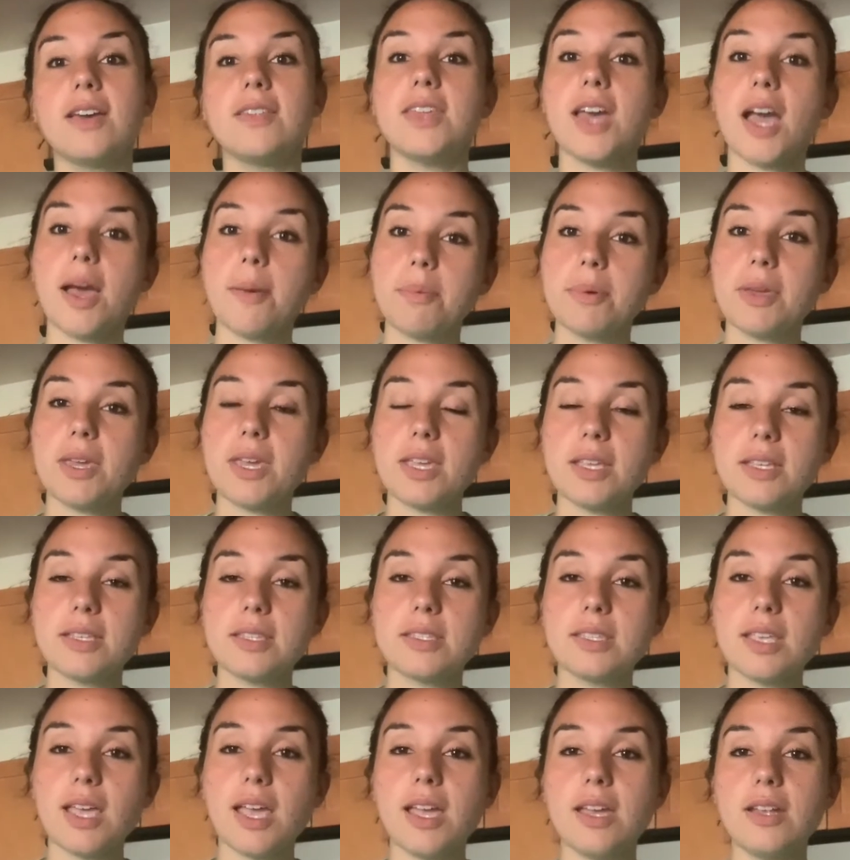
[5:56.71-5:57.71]
That being
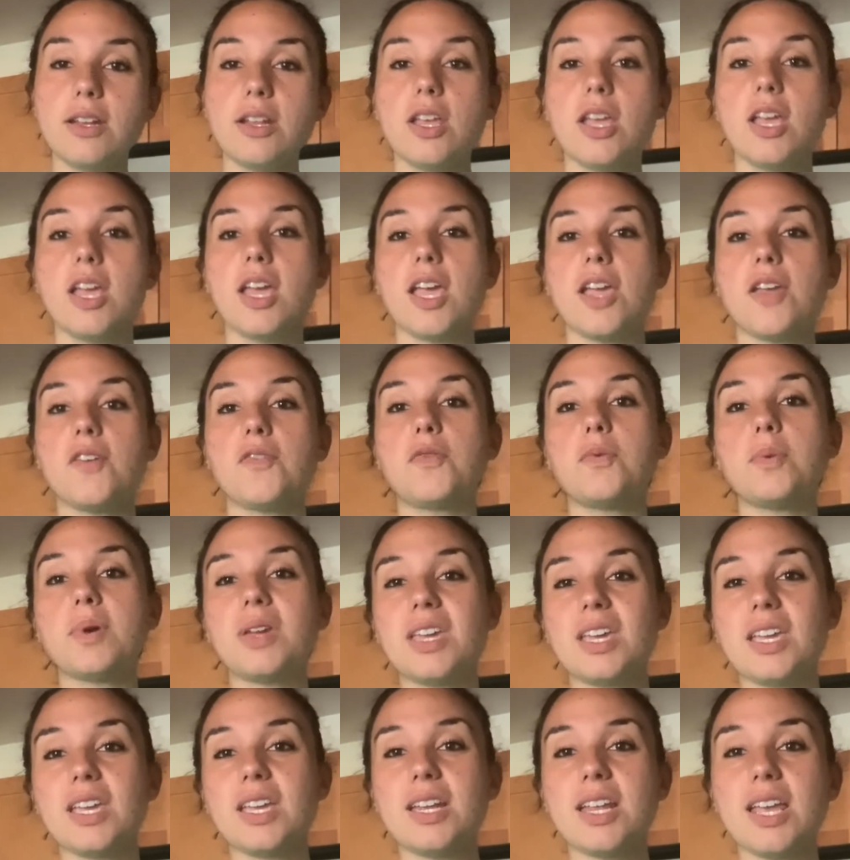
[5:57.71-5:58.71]
said, if
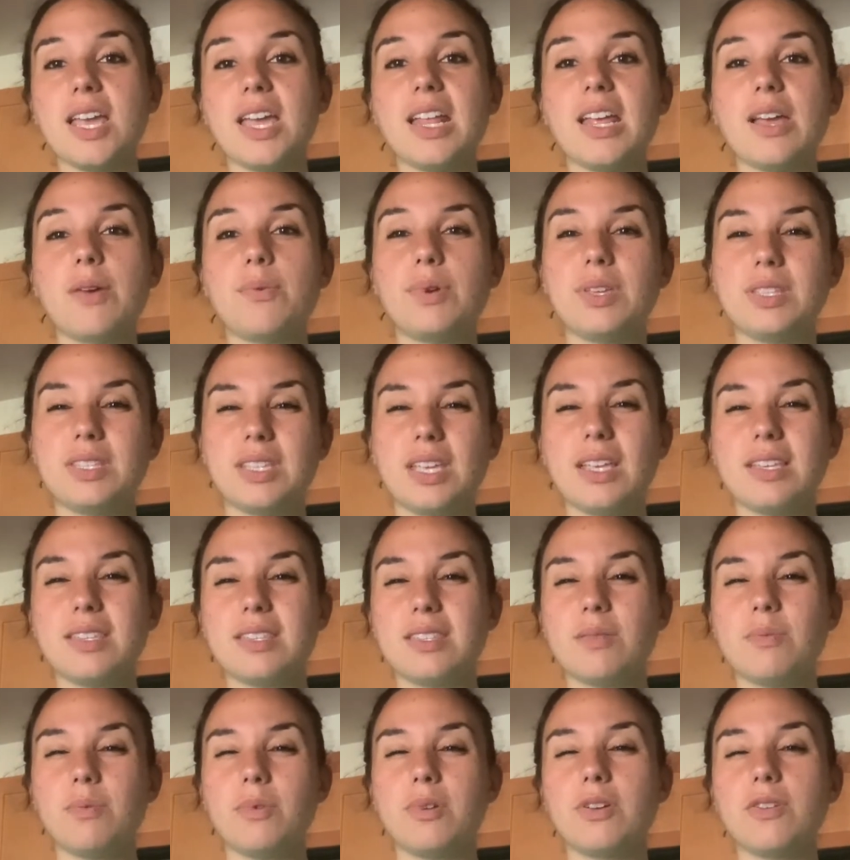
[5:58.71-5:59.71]
we eat it and we
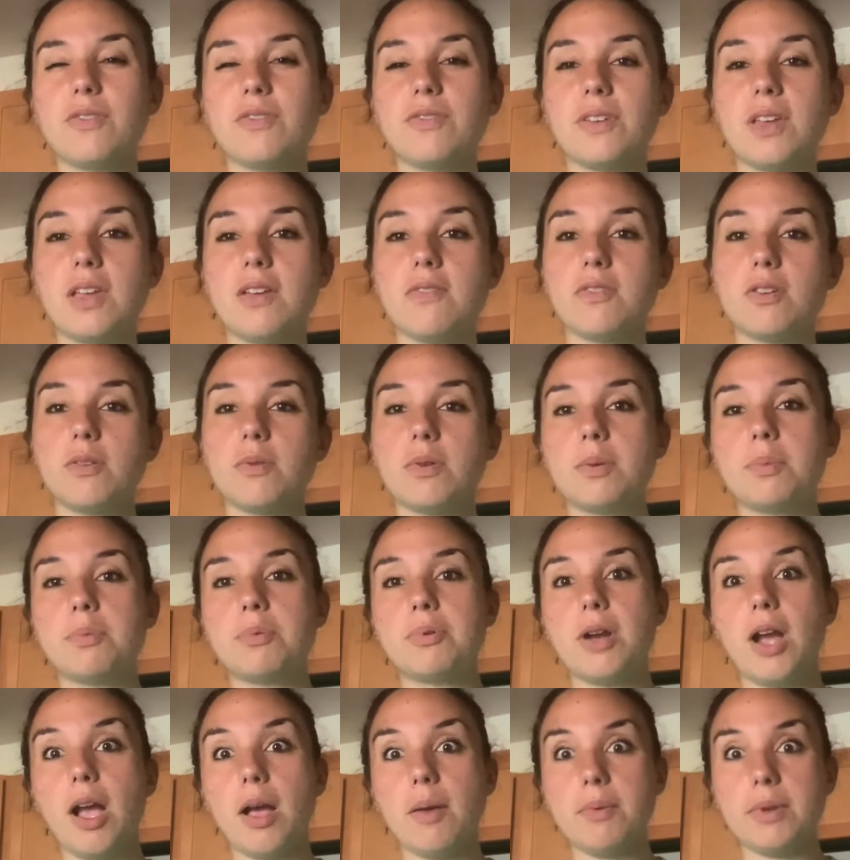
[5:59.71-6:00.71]
taste the bitter flavor, we're
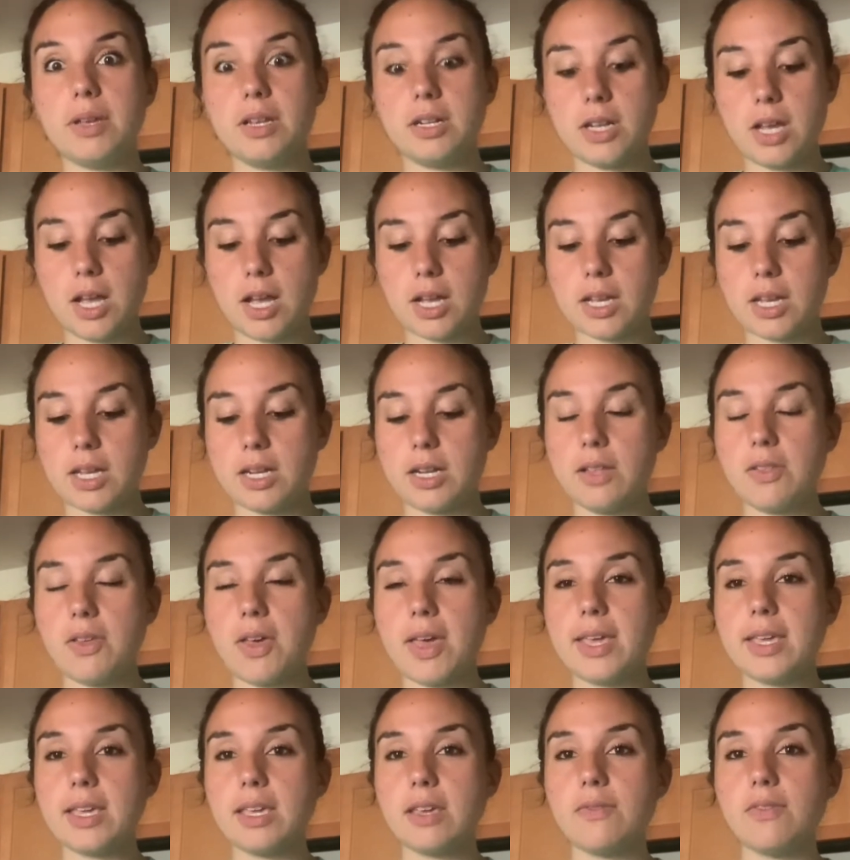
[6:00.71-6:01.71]
probably not gonna
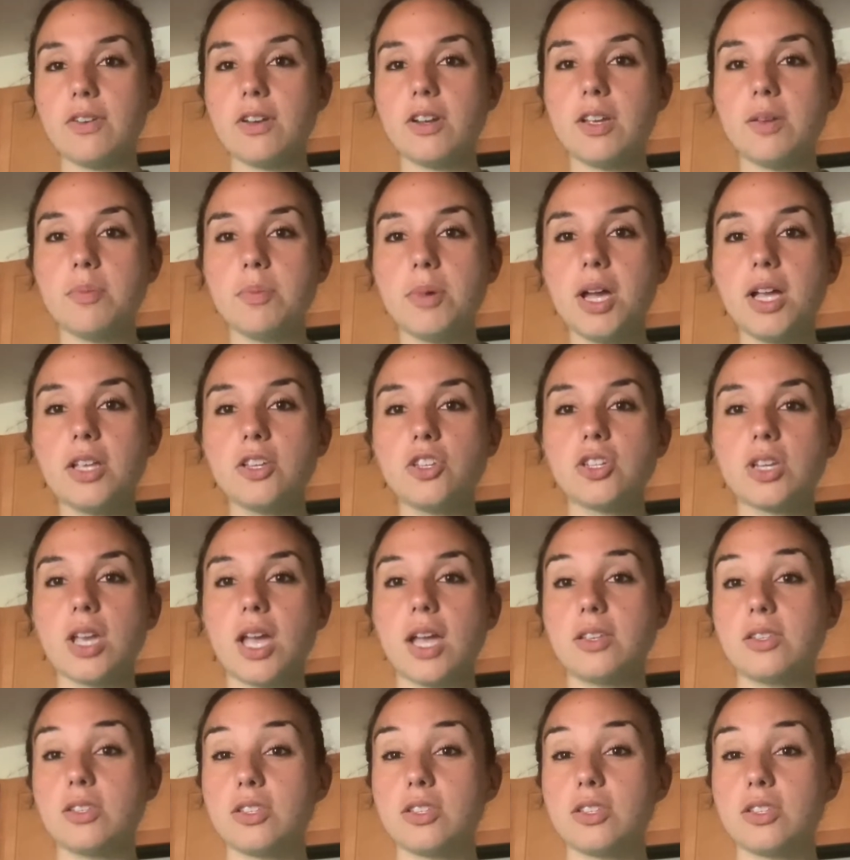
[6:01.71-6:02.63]
like it very much. As